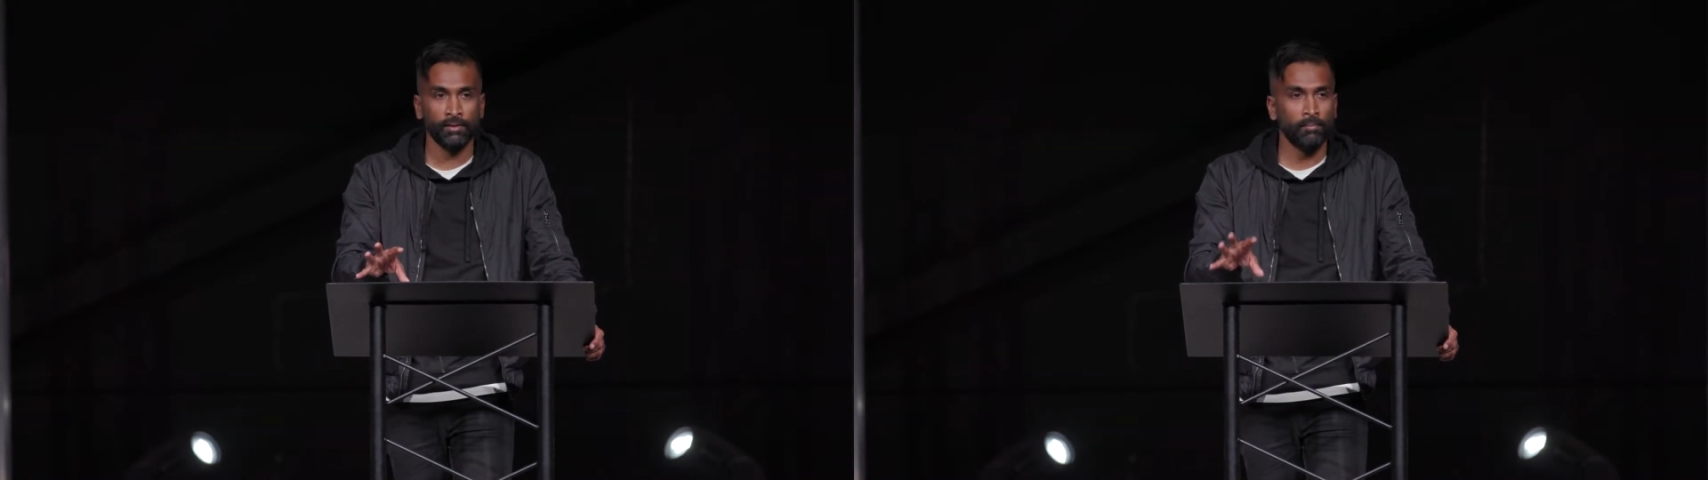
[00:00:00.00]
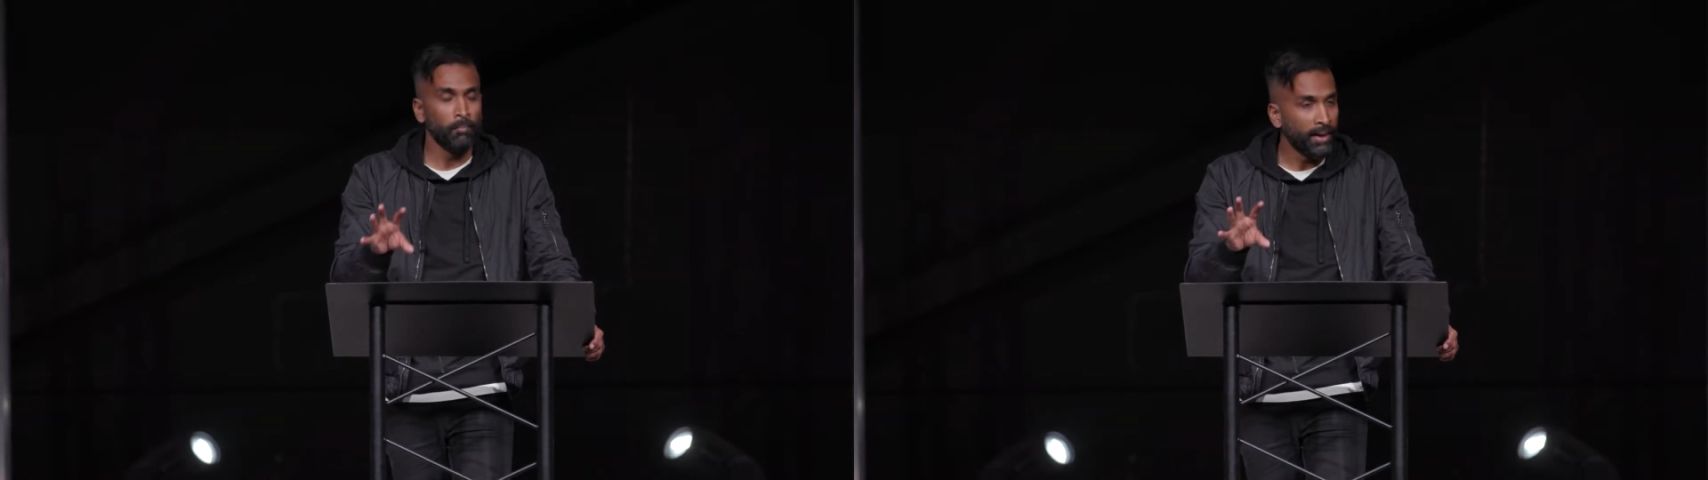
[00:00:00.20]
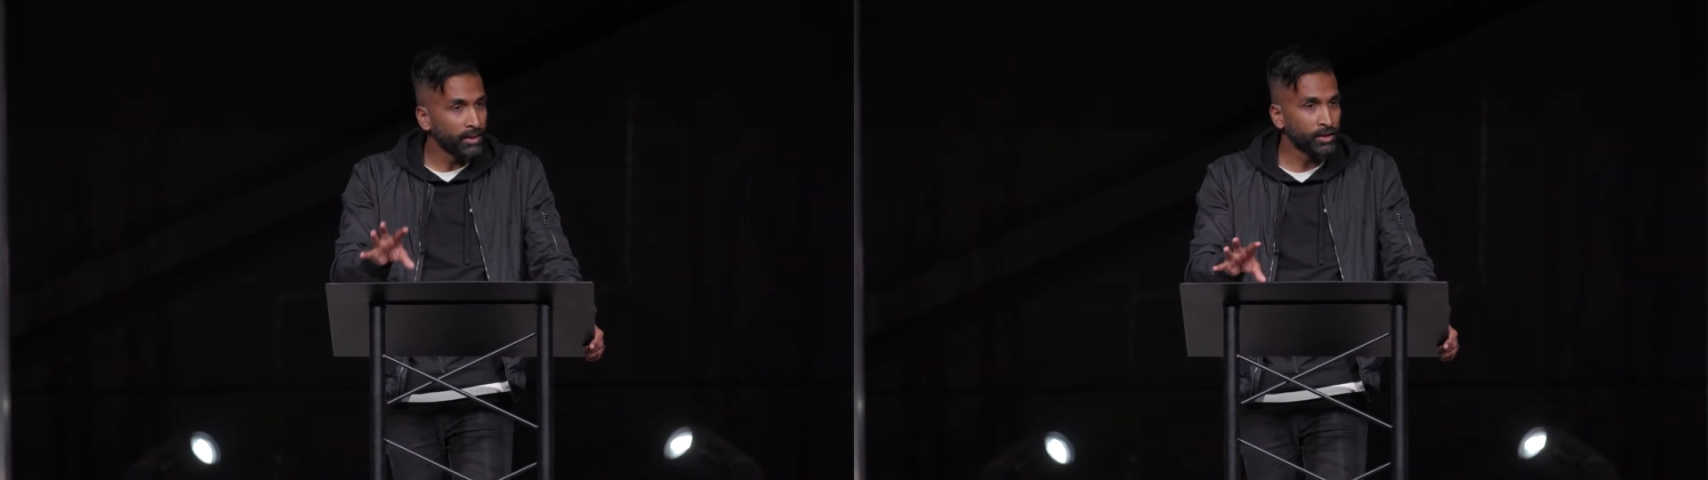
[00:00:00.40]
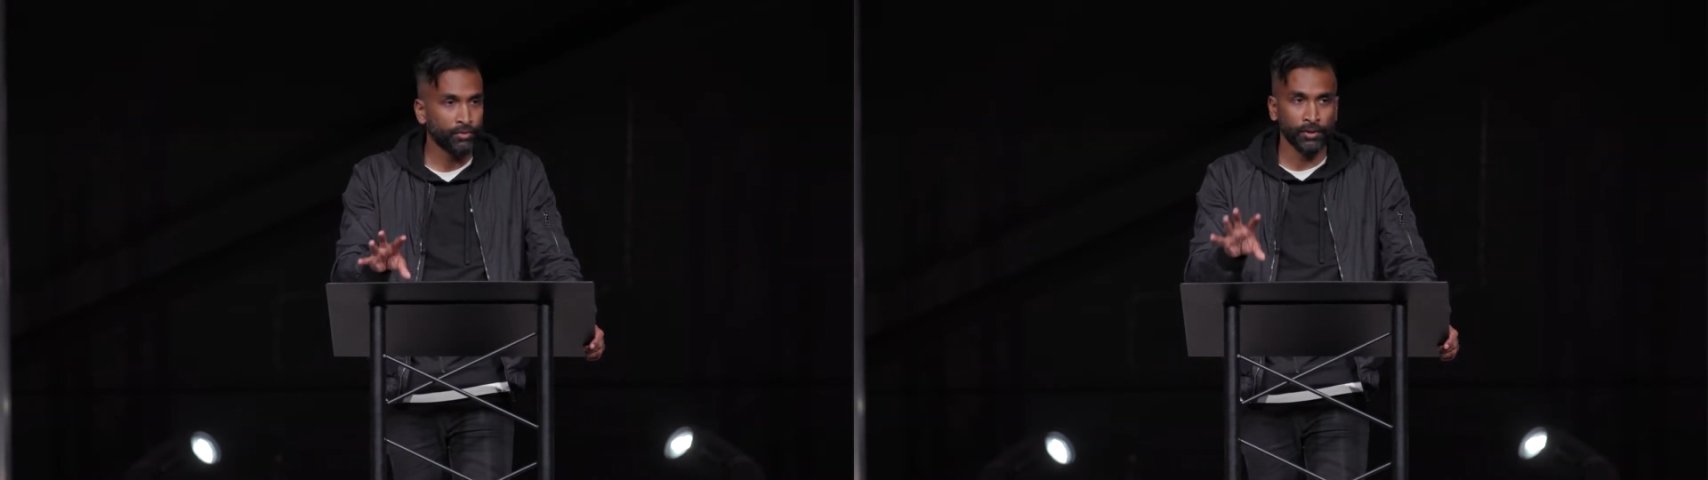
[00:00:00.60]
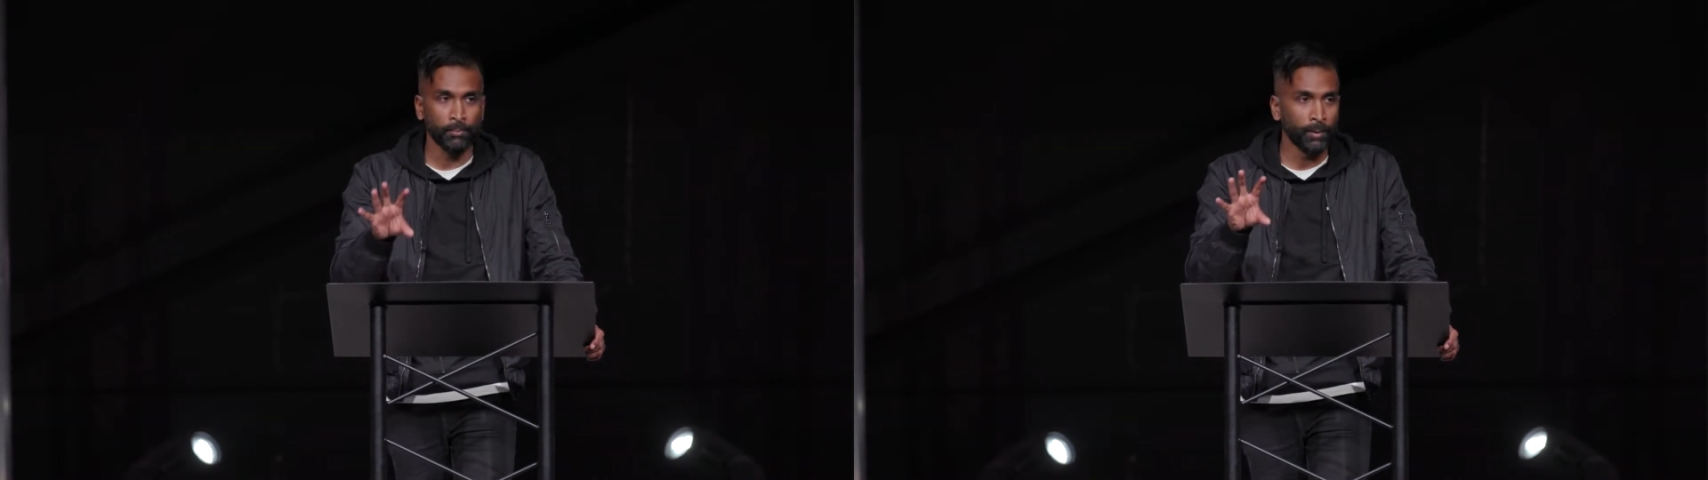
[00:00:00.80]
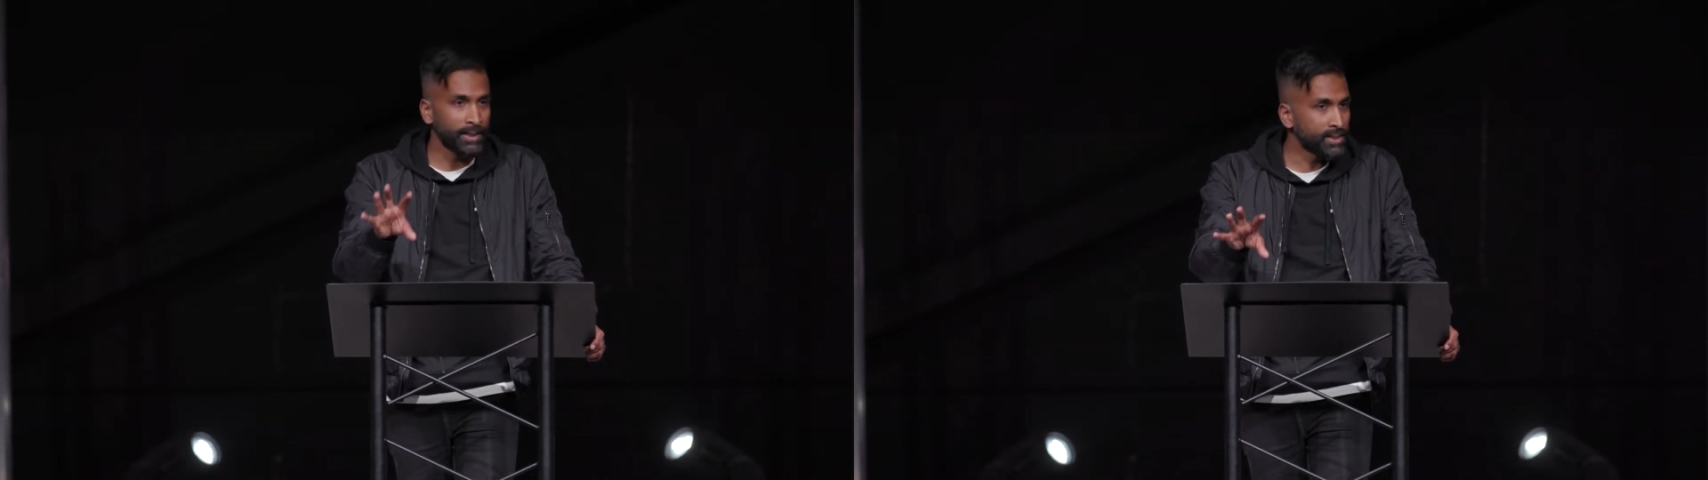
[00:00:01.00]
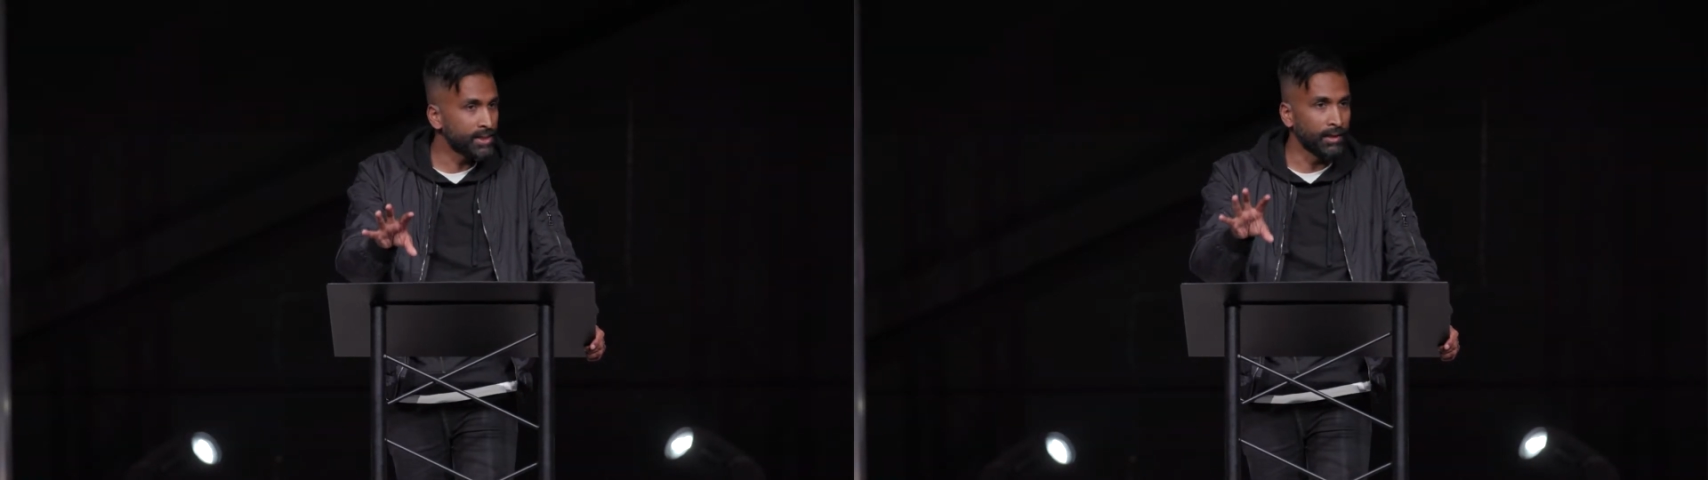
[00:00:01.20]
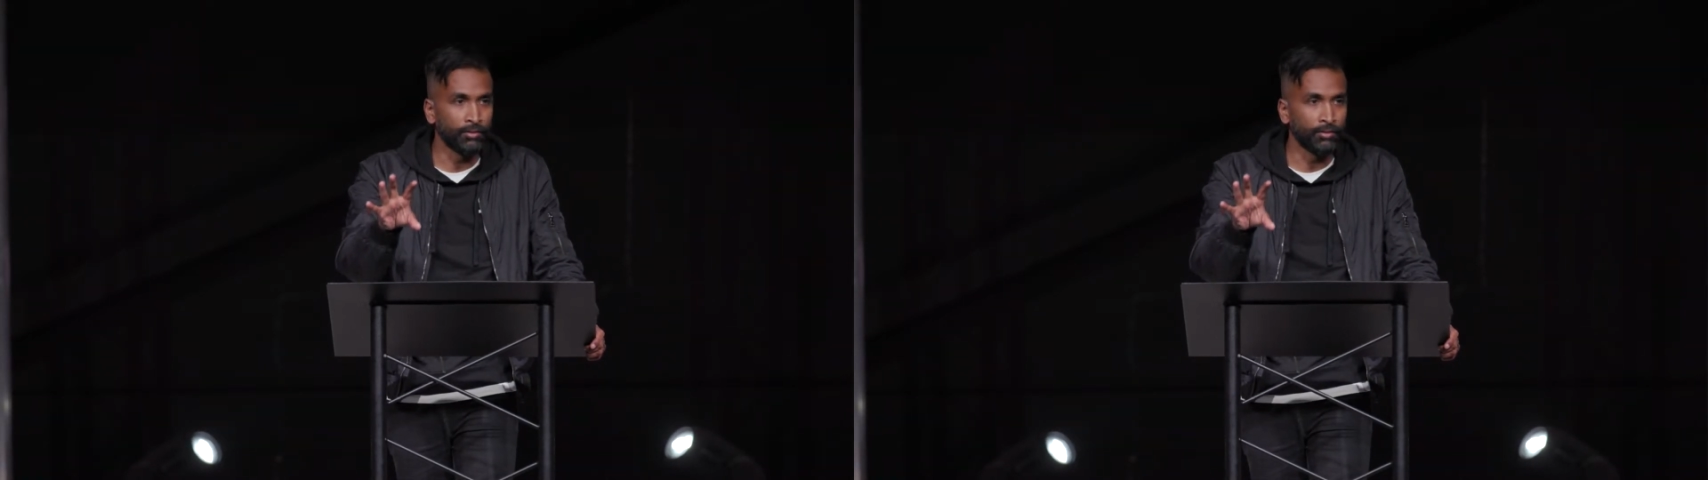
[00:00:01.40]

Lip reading: meant for the blessing